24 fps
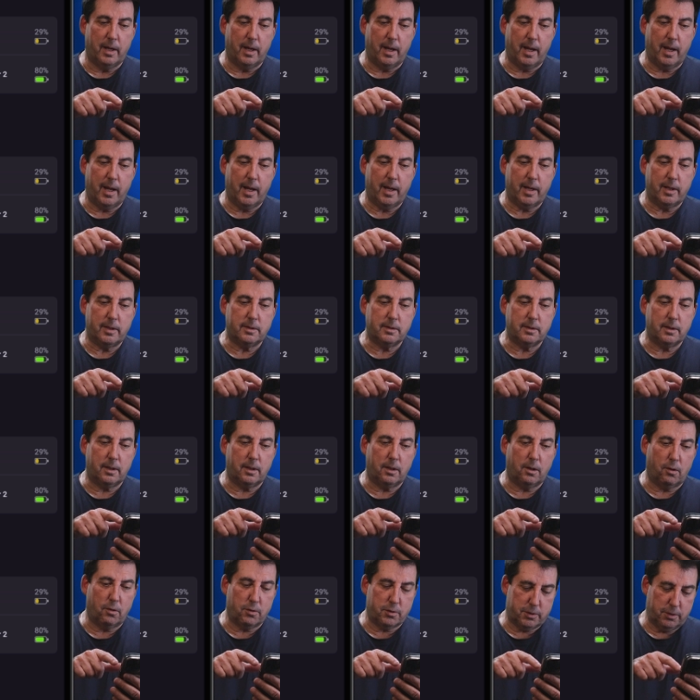and uh,
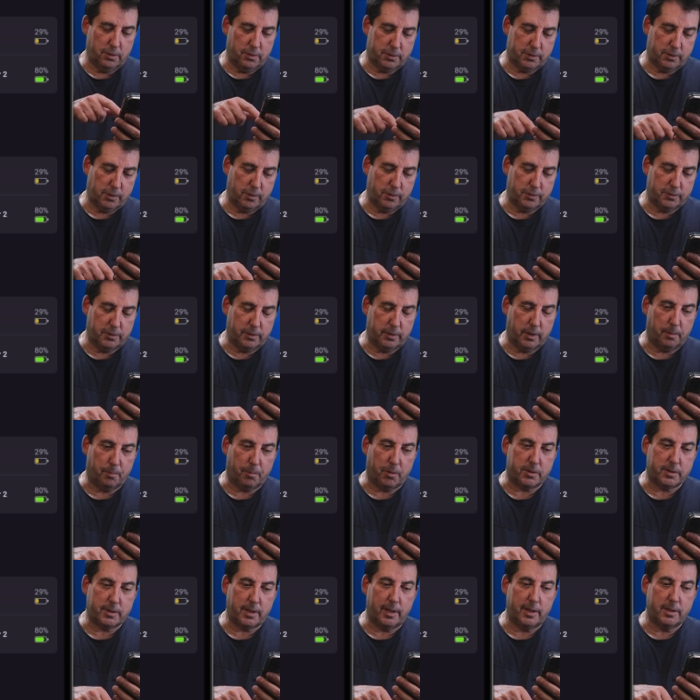also shows you the
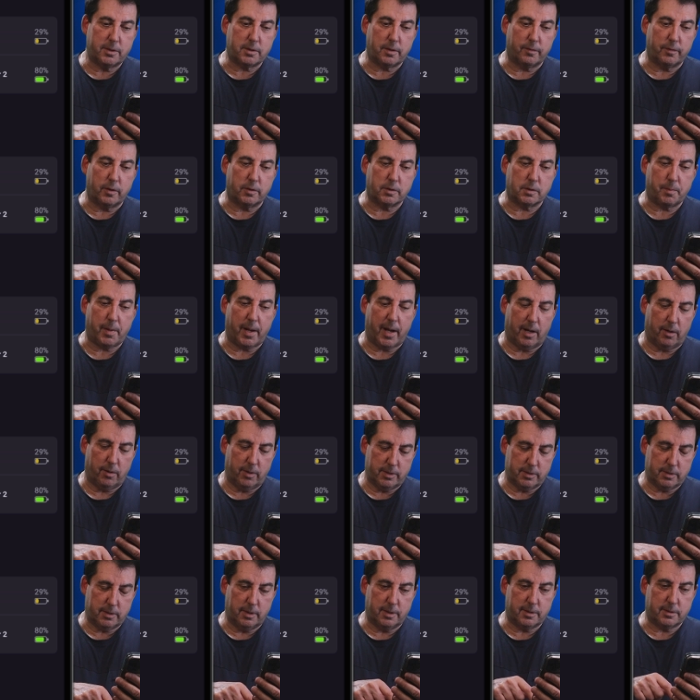percentage of those
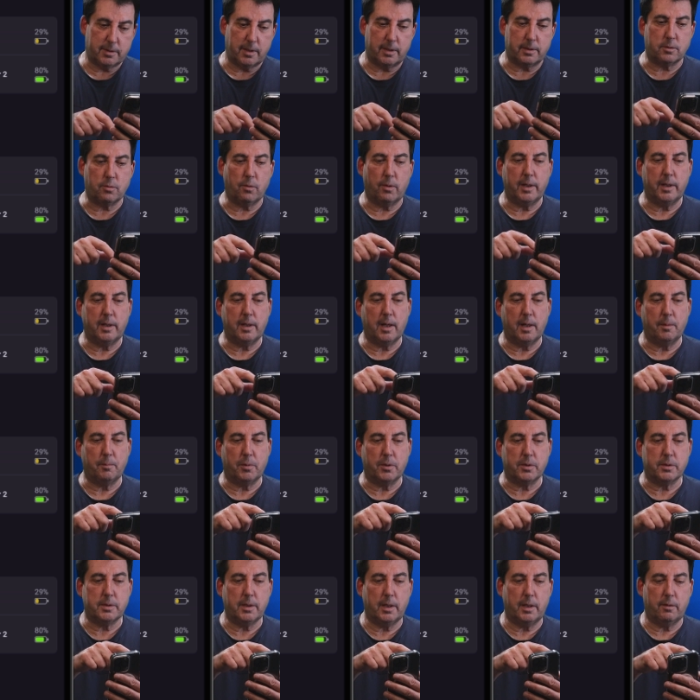batteries and it's at
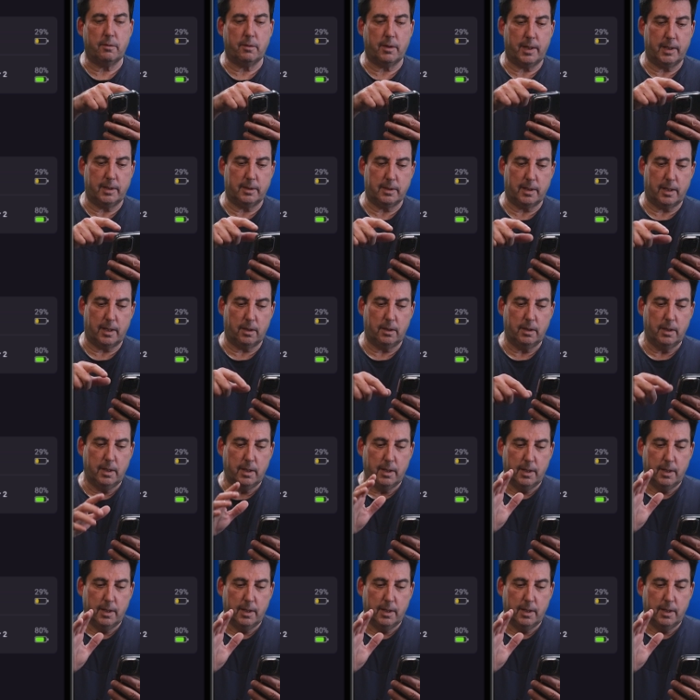29% right now.